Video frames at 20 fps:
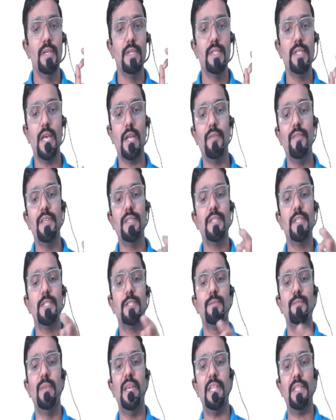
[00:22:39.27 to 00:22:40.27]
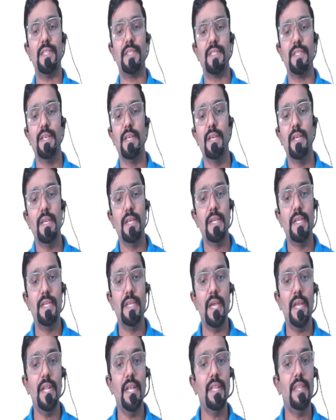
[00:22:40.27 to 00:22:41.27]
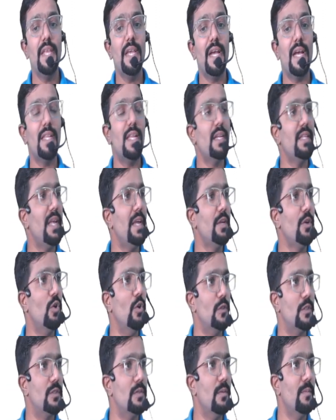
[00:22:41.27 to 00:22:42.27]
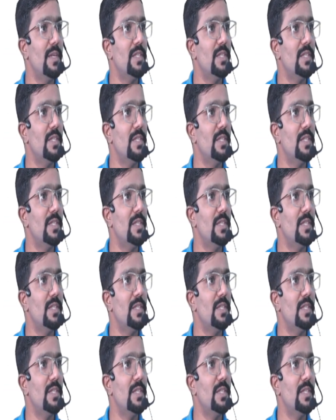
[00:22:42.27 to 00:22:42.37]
Services means anything other than goods.